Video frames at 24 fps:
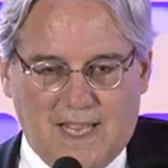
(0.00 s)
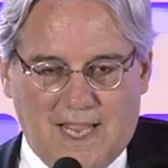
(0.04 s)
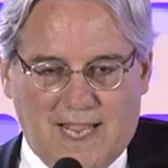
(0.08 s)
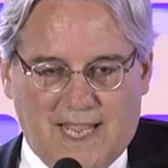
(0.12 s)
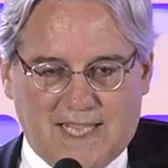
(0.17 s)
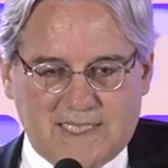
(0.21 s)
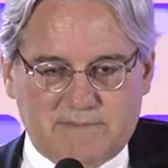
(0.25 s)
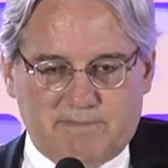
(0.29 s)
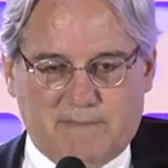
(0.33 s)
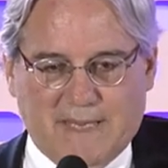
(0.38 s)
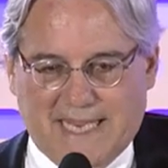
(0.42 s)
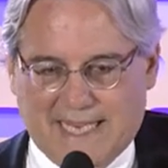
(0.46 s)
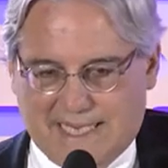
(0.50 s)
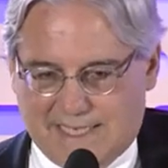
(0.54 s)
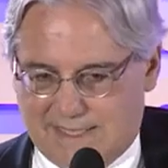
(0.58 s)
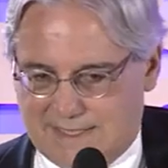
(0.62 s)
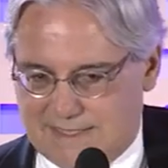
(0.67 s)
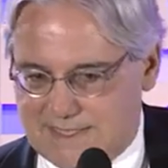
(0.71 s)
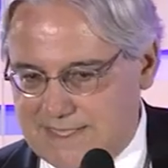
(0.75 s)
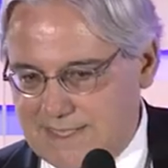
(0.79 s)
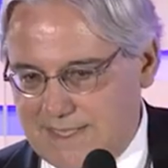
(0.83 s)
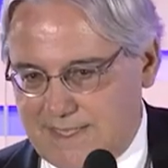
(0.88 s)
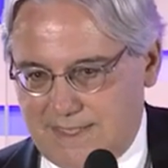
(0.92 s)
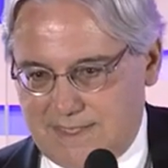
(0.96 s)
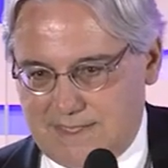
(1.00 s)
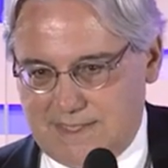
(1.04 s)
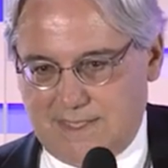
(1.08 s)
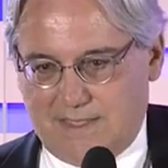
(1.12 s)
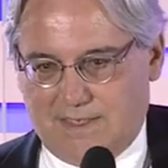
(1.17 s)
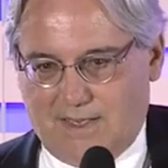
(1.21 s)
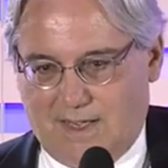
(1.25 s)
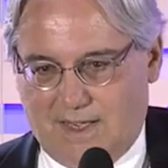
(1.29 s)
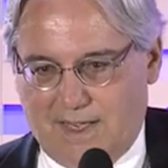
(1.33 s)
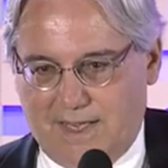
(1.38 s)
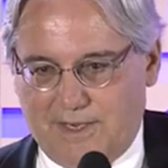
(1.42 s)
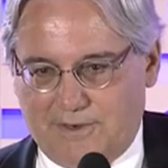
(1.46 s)
as bad as it is in
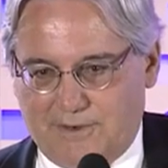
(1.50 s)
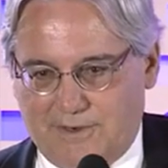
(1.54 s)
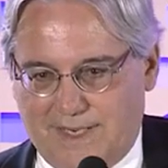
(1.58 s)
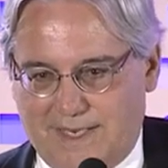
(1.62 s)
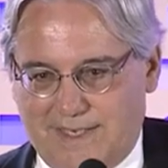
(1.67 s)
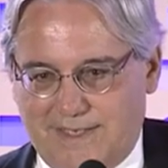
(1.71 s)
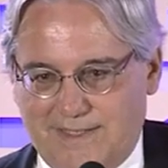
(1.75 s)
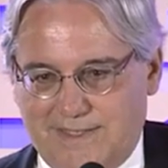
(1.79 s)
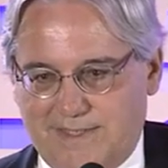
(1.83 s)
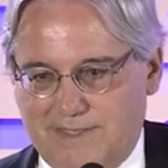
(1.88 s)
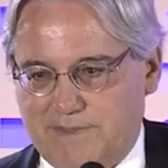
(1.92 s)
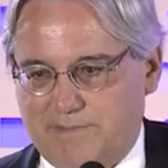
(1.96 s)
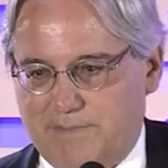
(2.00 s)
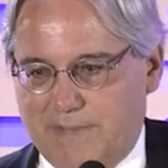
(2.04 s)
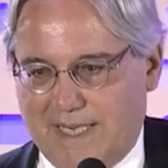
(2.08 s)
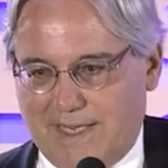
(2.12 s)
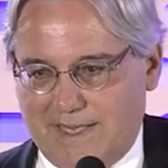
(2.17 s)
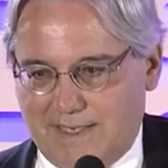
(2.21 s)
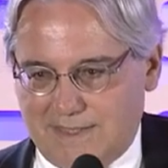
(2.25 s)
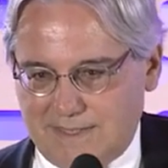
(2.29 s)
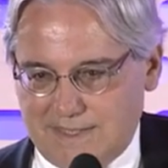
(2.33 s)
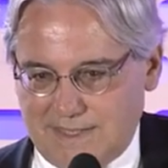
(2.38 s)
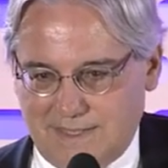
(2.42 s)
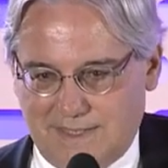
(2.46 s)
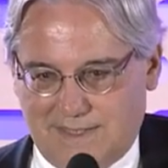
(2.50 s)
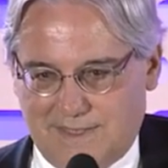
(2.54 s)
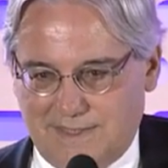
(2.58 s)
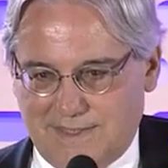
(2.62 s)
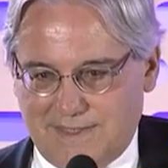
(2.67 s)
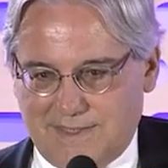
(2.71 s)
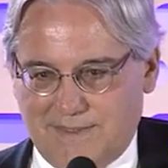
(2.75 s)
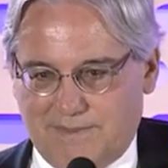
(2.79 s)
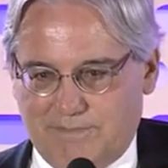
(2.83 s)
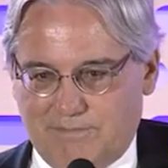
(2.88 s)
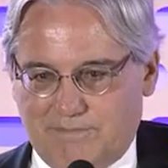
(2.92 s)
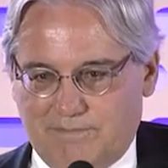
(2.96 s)
higher ed and as bad as it
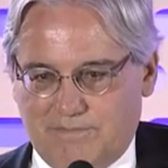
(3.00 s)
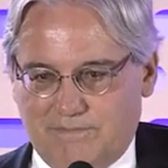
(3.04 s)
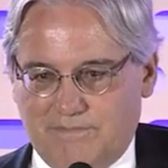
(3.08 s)
is in